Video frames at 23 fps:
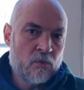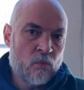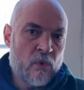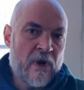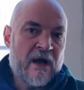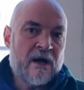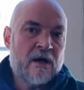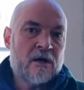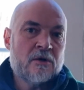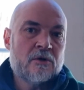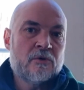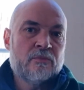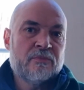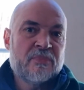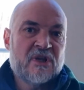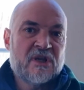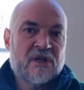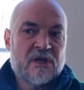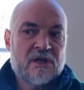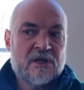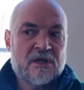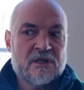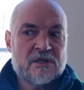Well,
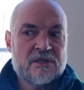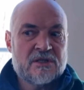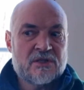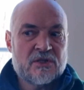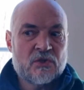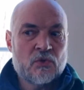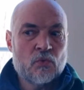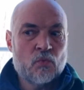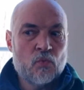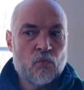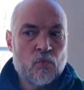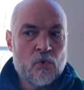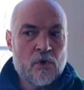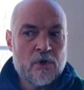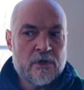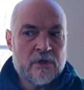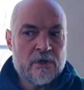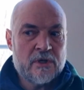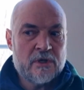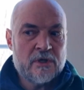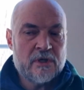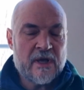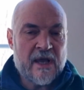because the
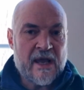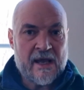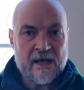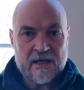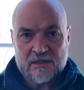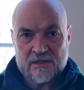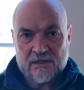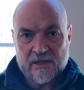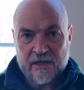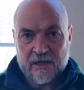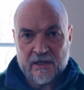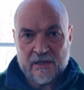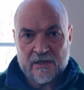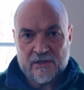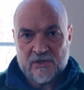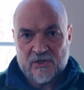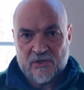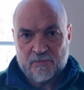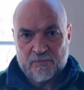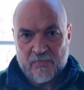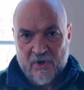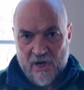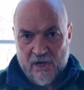wood acts like a
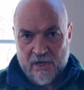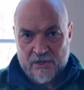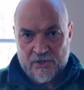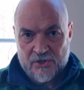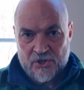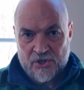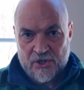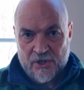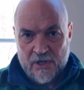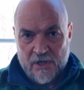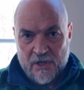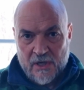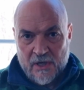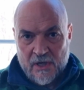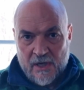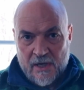sponge